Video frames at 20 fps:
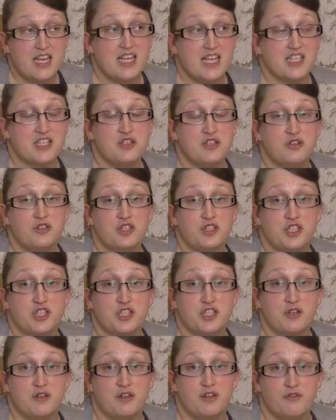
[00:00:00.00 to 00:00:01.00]
It's not
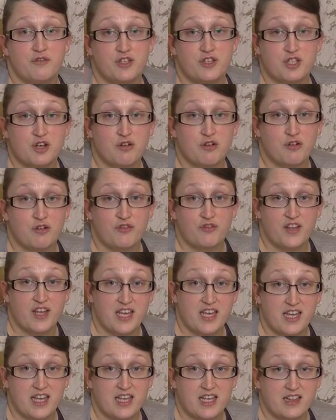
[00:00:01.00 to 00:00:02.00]
just doing the
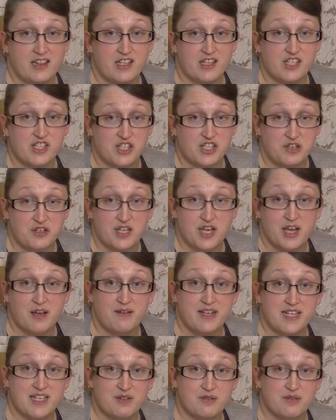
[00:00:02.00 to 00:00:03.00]
photography in the
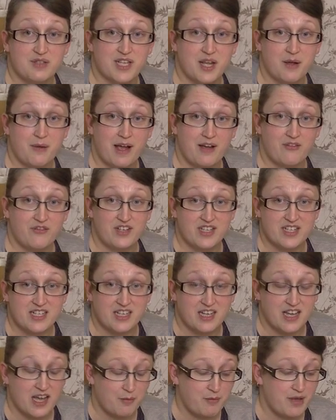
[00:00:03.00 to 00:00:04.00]
studio, it's also having
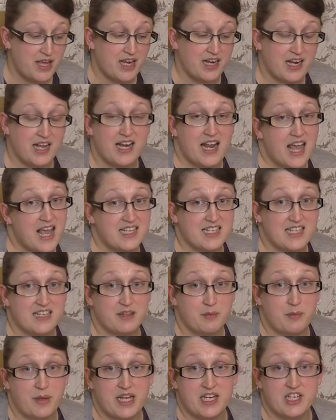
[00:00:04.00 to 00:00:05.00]
to come in and
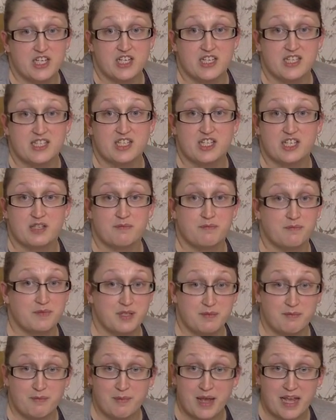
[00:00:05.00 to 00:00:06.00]
edit the pictures just
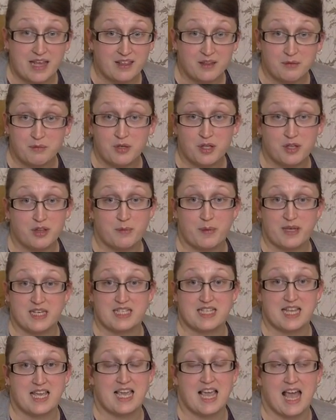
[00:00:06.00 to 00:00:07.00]
to make them look the
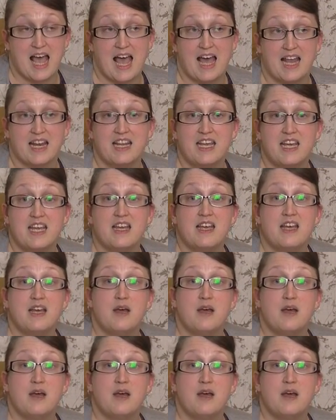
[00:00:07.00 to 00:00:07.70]
best they can.